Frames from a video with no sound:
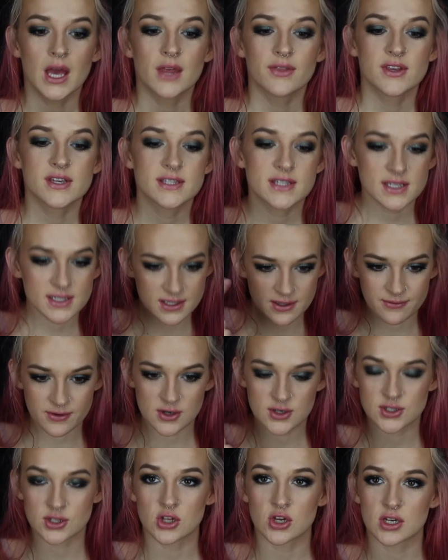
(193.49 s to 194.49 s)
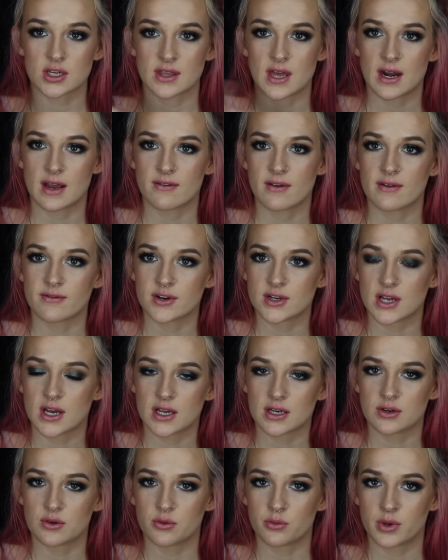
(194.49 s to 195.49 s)
this is the first look that I've ever
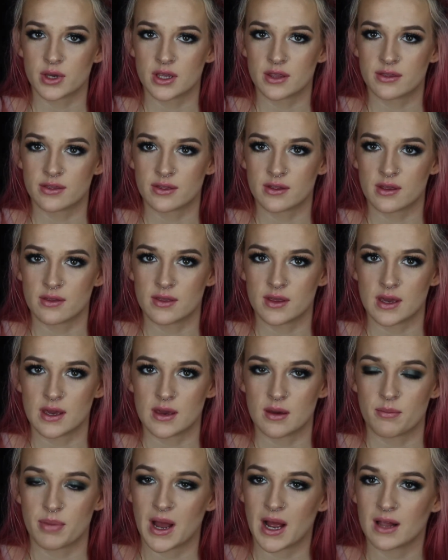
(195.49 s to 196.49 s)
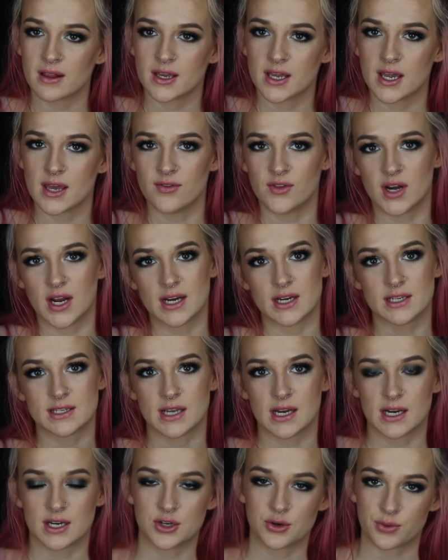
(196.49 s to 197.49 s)
done with the palette, and then I
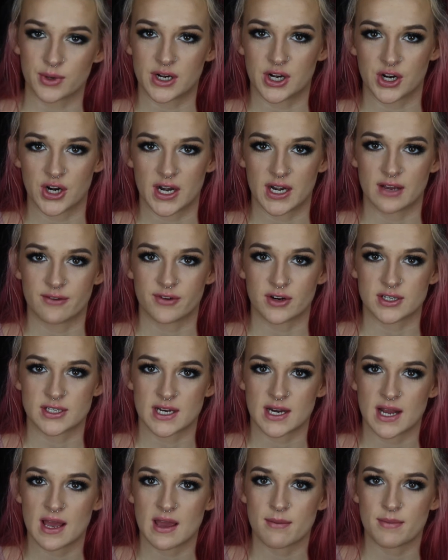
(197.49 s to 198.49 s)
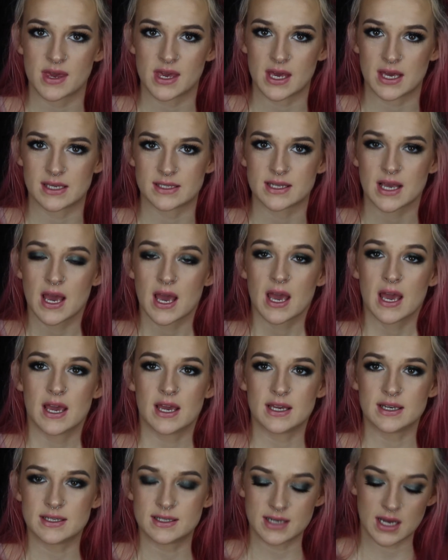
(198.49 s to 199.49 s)
decided to recreate it for today because
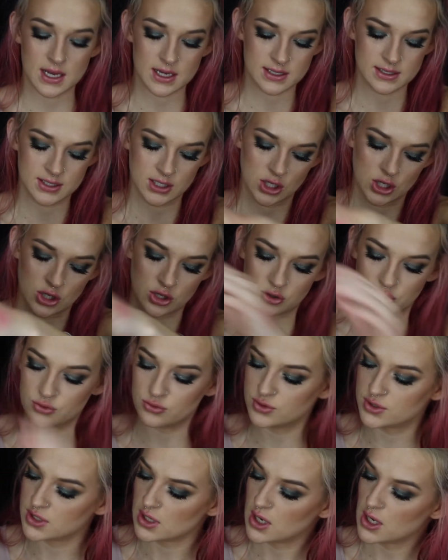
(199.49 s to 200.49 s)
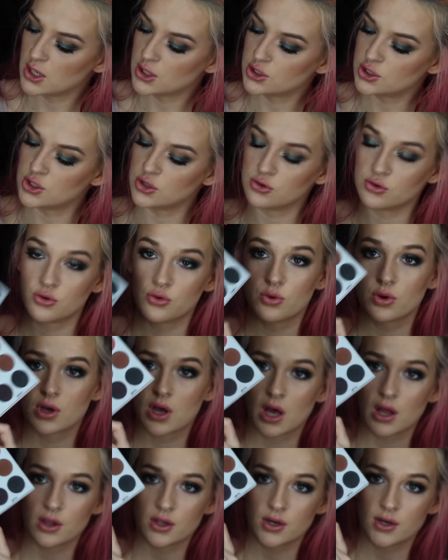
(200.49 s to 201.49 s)
it does use two
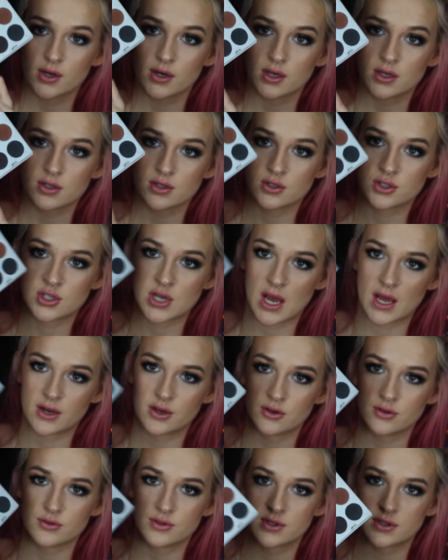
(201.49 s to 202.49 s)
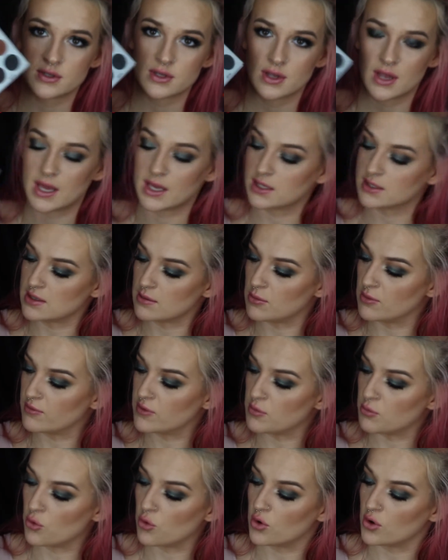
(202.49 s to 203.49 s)
colored shadows, like some of
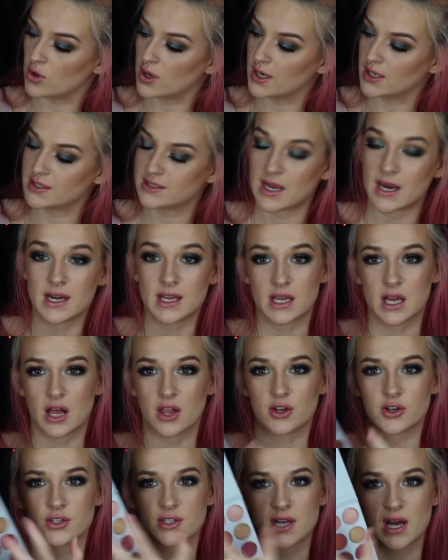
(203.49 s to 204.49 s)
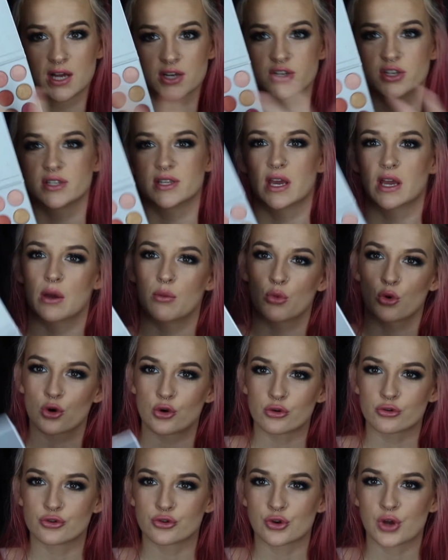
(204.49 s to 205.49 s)
the more exciting colors, not just like a more
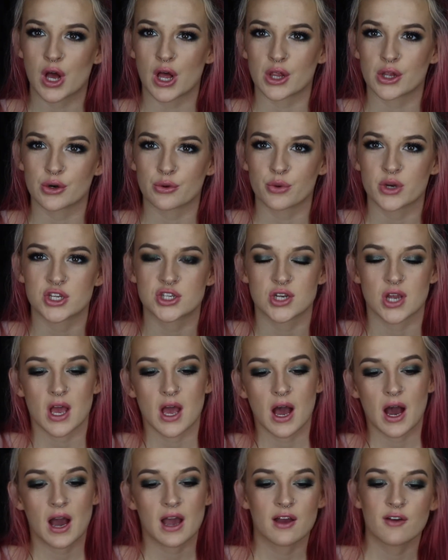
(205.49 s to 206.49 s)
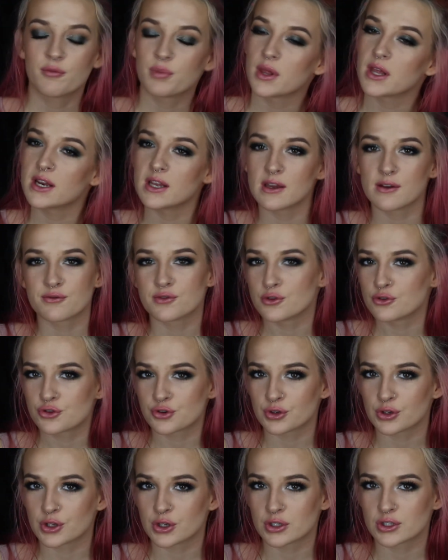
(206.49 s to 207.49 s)
neutral color, which I have plenty of
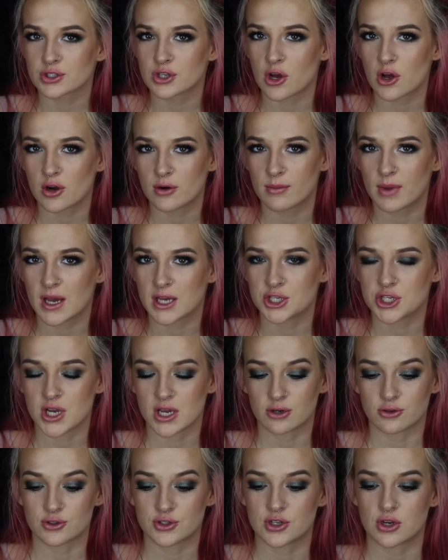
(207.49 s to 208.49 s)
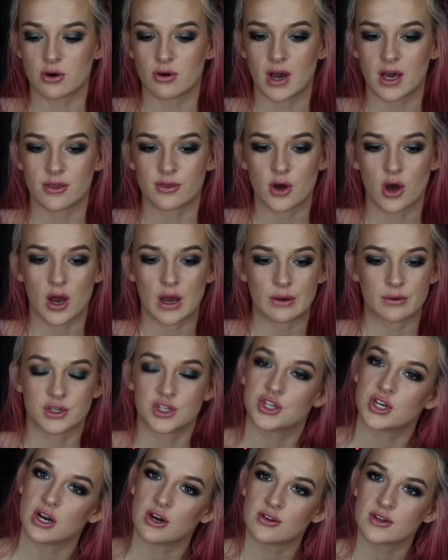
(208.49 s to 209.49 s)
neutral looks on my channel, so I thought I
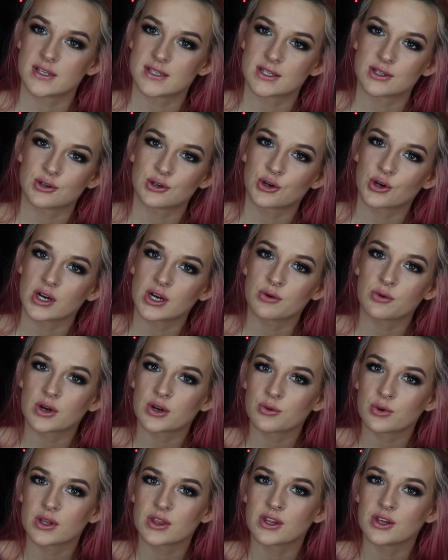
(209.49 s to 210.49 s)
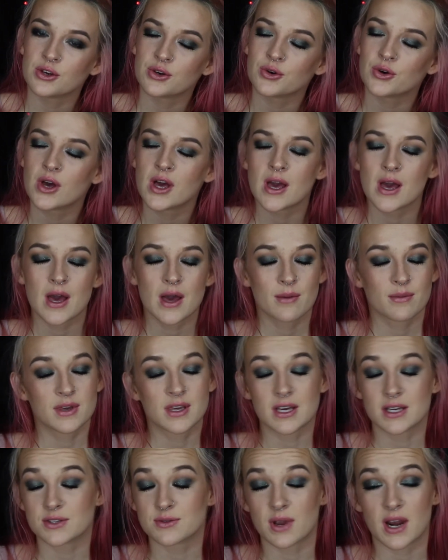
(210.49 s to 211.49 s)
would share this little green one with you
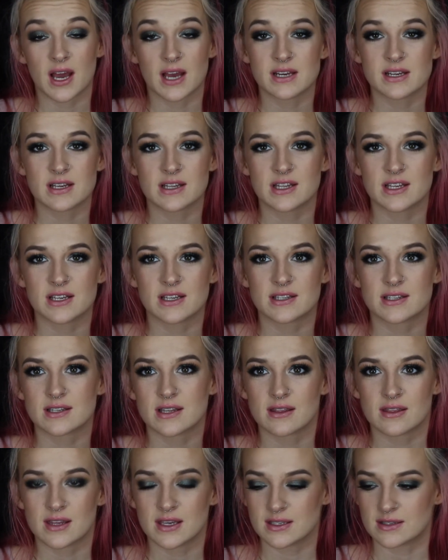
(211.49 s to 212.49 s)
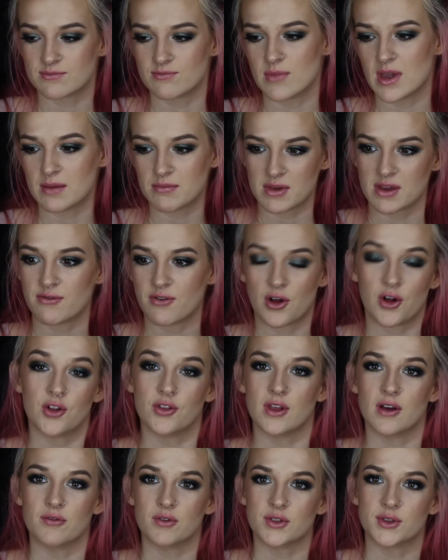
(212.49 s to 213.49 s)
because when I did this made me fall
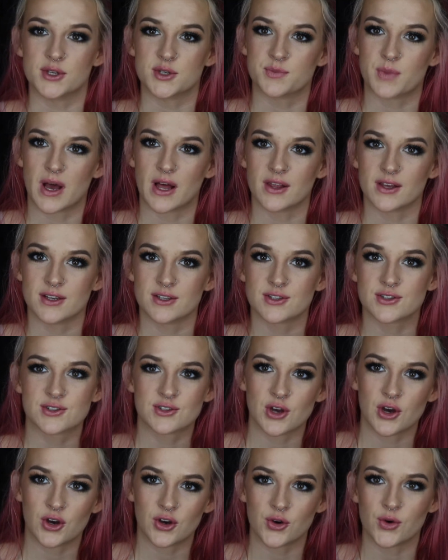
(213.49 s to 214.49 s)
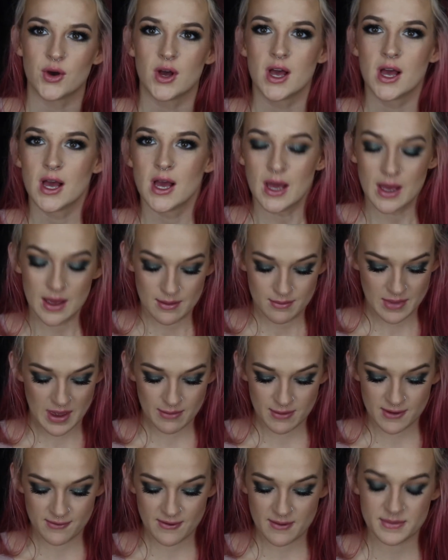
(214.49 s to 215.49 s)
in love with this palette. So
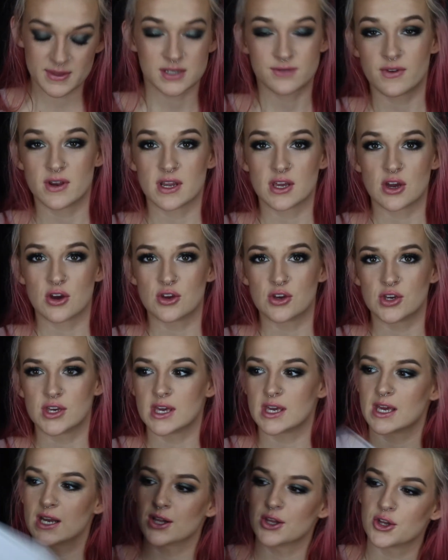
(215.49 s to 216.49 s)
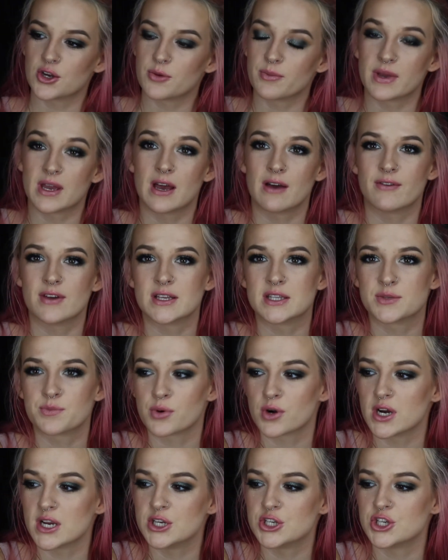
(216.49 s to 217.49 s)
maybe from this video you can get a little bit of
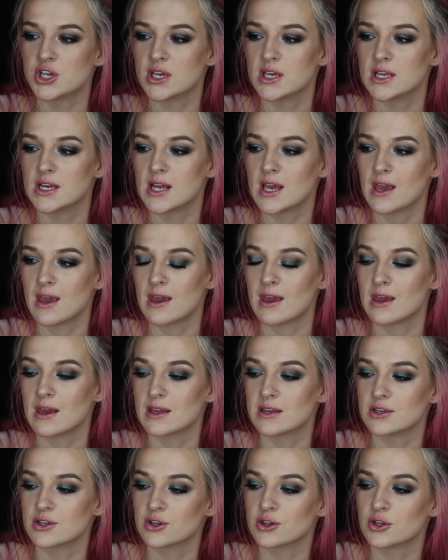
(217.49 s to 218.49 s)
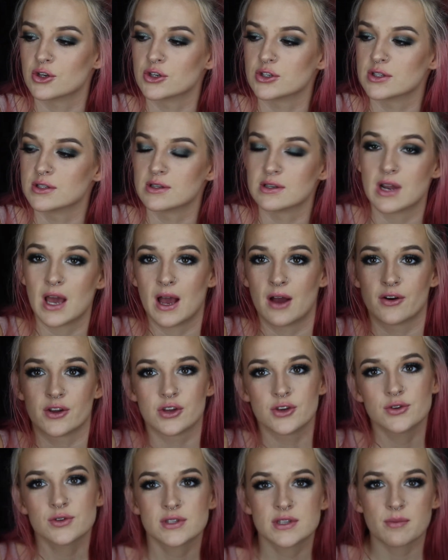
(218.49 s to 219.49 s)
inspiration and learn how to
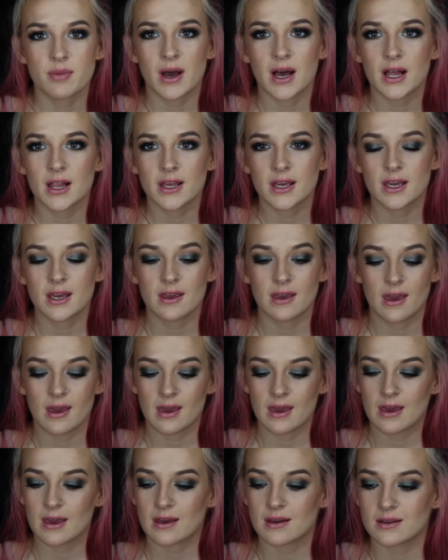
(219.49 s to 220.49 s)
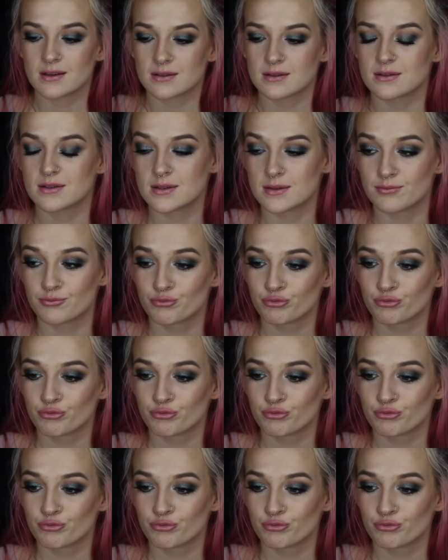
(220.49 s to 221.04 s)
use the palette, and